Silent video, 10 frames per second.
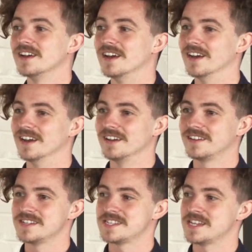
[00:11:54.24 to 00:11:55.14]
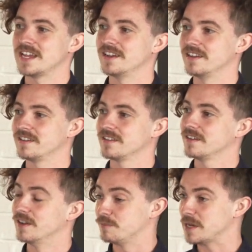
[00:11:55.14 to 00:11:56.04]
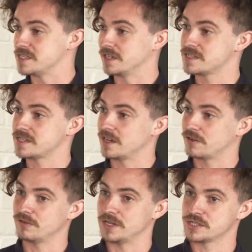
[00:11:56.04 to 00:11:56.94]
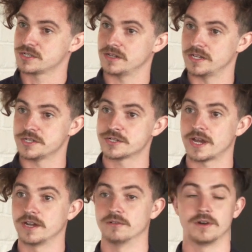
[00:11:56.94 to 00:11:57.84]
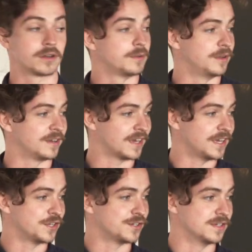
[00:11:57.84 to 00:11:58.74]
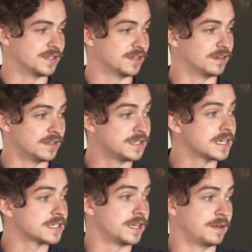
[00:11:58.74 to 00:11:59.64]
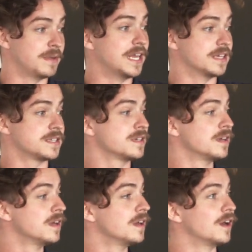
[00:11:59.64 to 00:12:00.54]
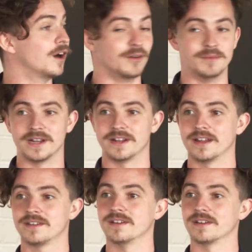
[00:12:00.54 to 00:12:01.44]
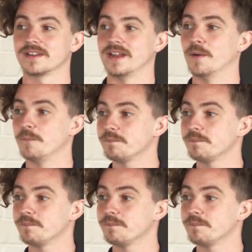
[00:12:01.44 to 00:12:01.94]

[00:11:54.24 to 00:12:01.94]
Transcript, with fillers: uh, to send and basically to send to each each channel our communications, and, and 16 minutes ultimately that took. Now,